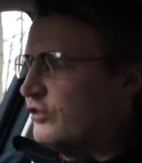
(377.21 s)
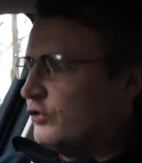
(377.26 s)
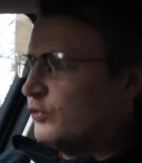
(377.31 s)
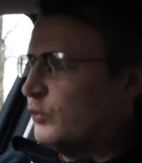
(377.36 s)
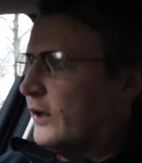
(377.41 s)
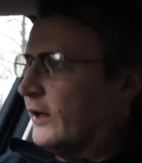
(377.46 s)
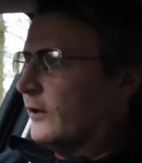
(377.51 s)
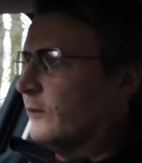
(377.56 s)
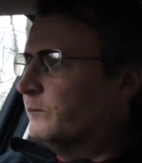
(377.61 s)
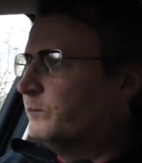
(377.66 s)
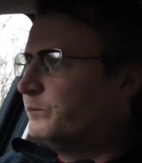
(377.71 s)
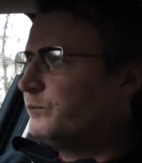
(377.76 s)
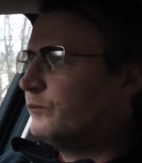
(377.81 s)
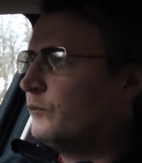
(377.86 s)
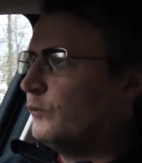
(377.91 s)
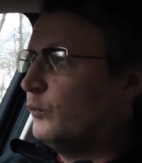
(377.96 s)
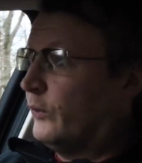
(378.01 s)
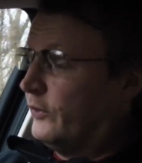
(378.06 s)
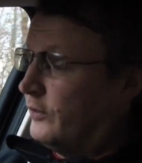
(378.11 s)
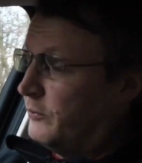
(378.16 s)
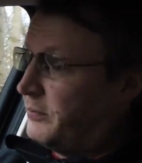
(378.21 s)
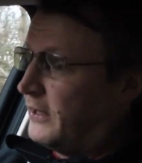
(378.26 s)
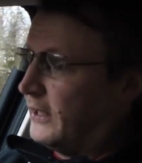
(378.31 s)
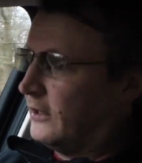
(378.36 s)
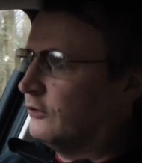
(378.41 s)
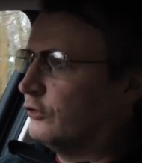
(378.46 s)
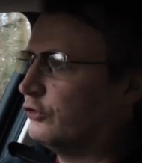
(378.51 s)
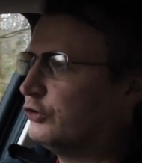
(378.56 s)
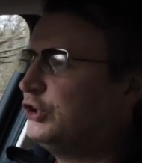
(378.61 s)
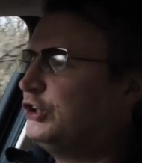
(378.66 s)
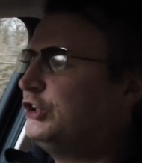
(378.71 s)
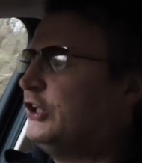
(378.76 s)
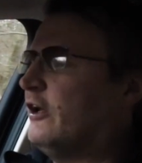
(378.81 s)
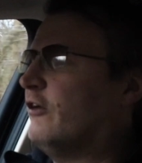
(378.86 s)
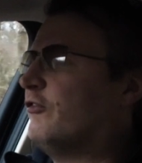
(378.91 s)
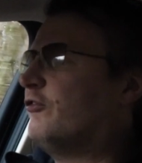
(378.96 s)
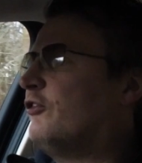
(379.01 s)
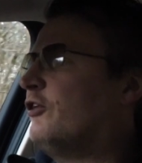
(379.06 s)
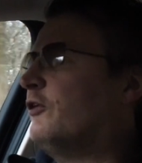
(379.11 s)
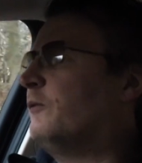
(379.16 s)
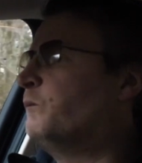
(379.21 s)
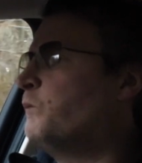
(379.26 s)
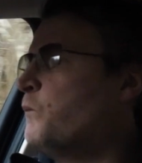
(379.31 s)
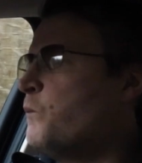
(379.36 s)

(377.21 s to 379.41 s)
as well, with the paddle shift.